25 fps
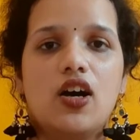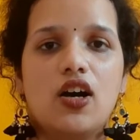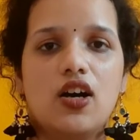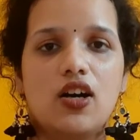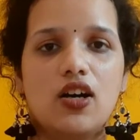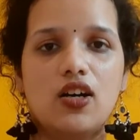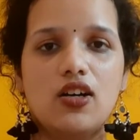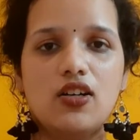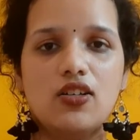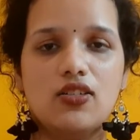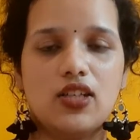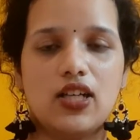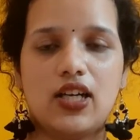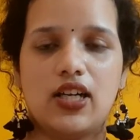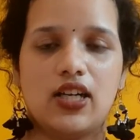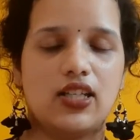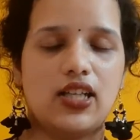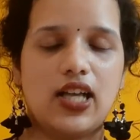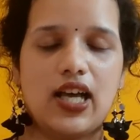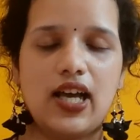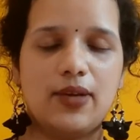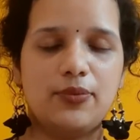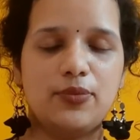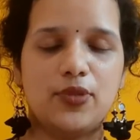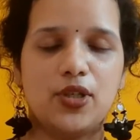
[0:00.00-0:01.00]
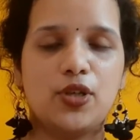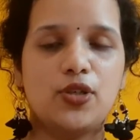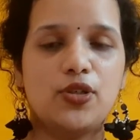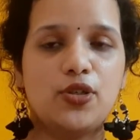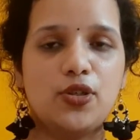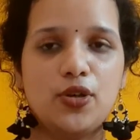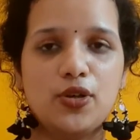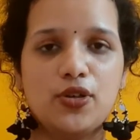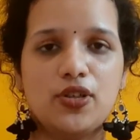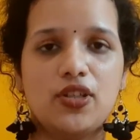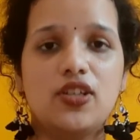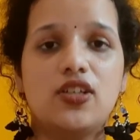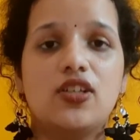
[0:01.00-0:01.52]
Oh, uh, I'm not
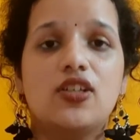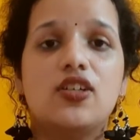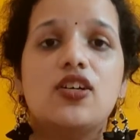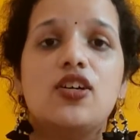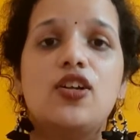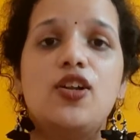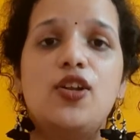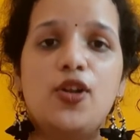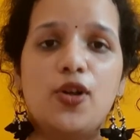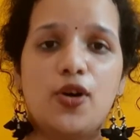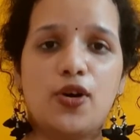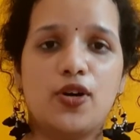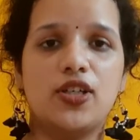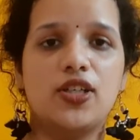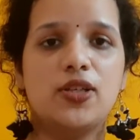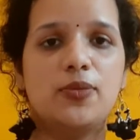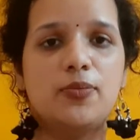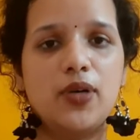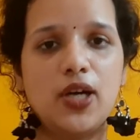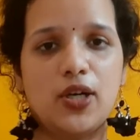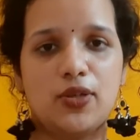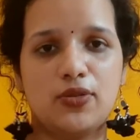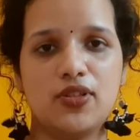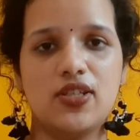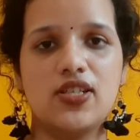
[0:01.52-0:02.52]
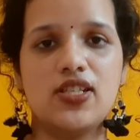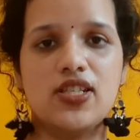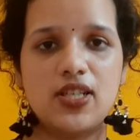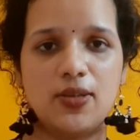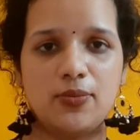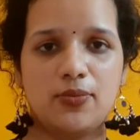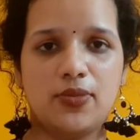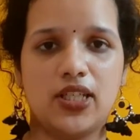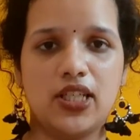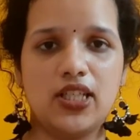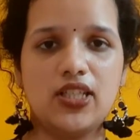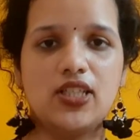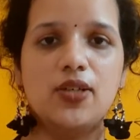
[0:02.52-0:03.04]
talking a lot about the
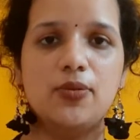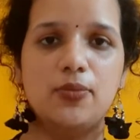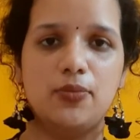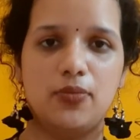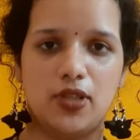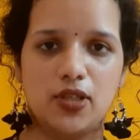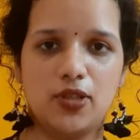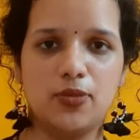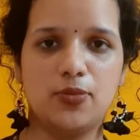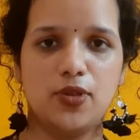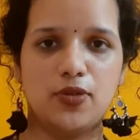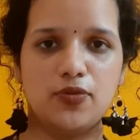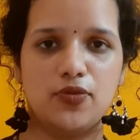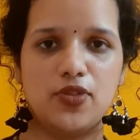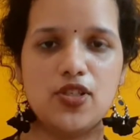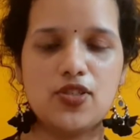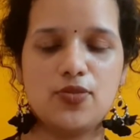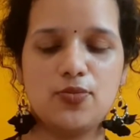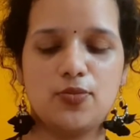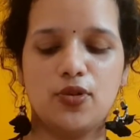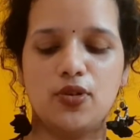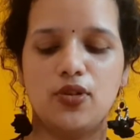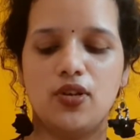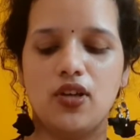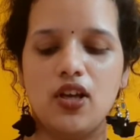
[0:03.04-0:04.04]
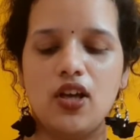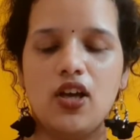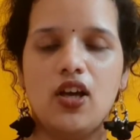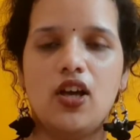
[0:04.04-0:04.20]
summary, the blurb of this book.